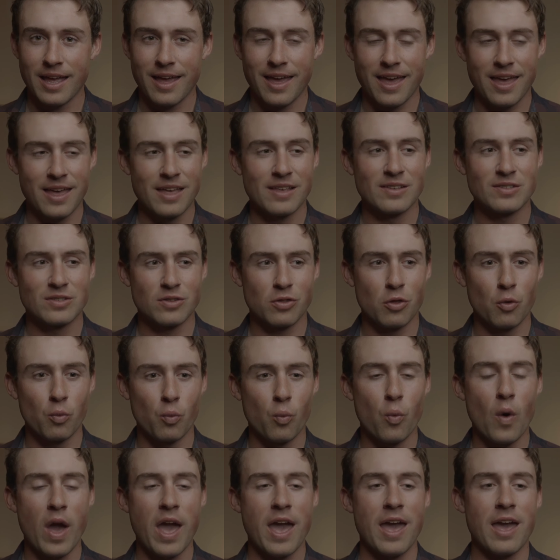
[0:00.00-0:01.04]
is the
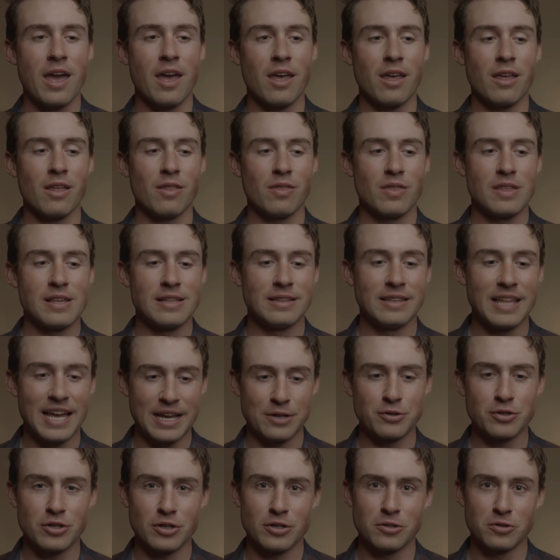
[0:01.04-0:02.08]
way the
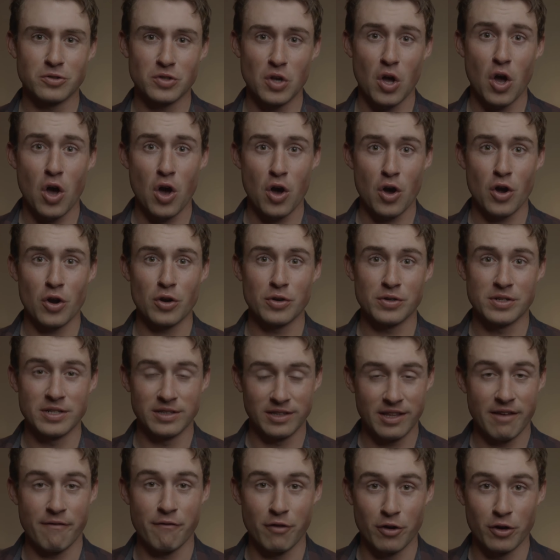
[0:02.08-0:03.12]
lectures are
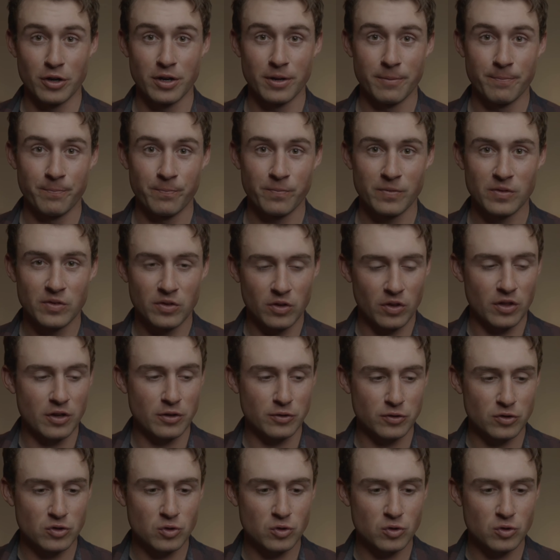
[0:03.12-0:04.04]
delivered. So there's